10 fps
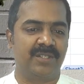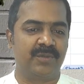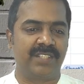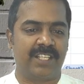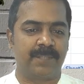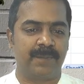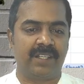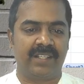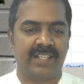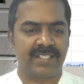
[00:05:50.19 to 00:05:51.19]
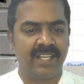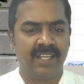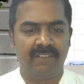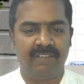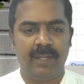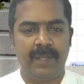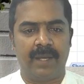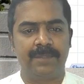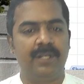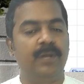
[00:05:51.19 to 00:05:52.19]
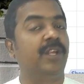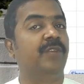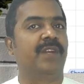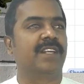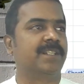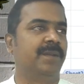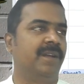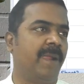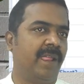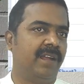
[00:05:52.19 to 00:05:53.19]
So with respect to test, we'll be absolutely flexible.